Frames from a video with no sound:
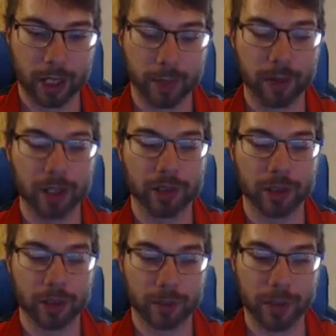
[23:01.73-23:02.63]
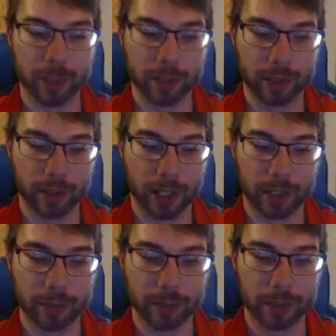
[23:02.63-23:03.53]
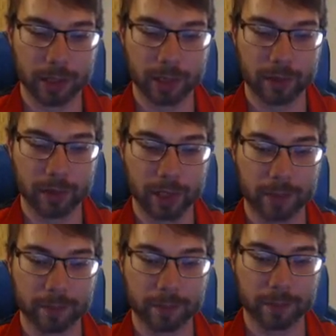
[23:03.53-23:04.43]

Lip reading: I probably should have showed him Amulet Dragon, but that's alright.